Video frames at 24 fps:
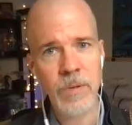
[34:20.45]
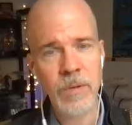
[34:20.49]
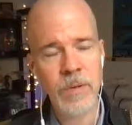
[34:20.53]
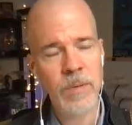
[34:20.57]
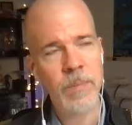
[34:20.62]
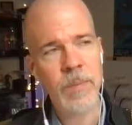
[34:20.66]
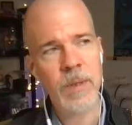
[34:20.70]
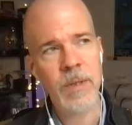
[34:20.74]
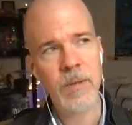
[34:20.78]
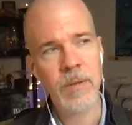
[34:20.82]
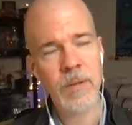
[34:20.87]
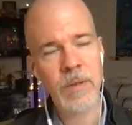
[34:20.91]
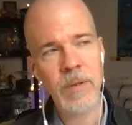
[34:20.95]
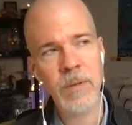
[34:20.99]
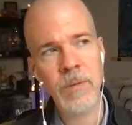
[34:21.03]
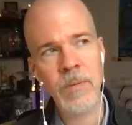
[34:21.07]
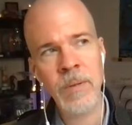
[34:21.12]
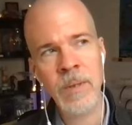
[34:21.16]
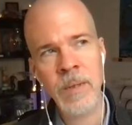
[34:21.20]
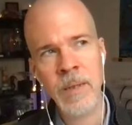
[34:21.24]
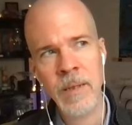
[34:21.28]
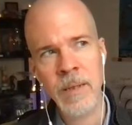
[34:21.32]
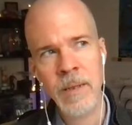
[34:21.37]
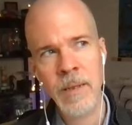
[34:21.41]
tomorrow.
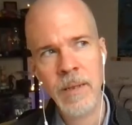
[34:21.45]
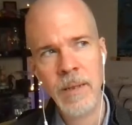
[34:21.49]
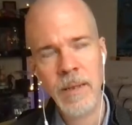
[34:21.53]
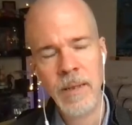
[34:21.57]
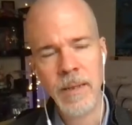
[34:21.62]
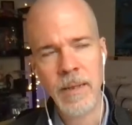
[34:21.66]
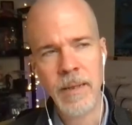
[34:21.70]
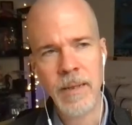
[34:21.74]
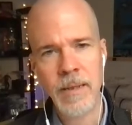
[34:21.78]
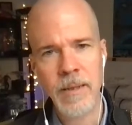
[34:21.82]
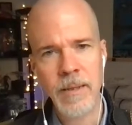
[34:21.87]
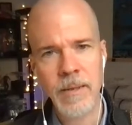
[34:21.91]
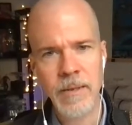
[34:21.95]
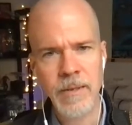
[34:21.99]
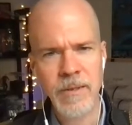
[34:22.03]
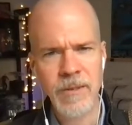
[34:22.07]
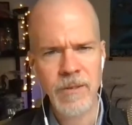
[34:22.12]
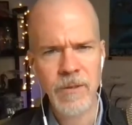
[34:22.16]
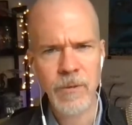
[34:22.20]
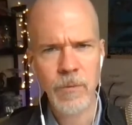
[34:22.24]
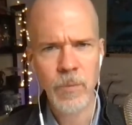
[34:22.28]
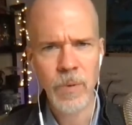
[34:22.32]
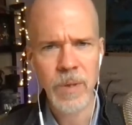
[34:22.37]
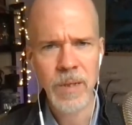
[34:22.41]
It's
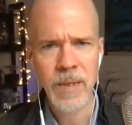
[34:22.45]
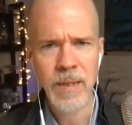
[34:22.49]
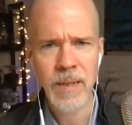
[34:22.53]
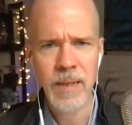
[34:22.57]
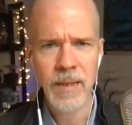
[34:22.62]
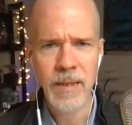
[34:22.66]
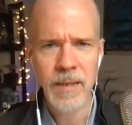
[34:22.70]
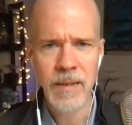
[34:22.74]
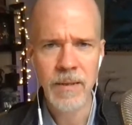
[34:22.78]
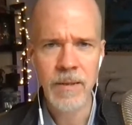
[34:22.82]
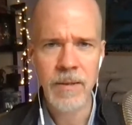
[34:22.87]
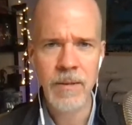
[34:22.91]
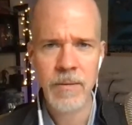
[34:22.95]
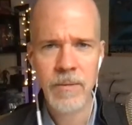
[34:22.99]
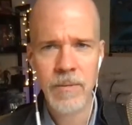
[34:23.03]
the weekend.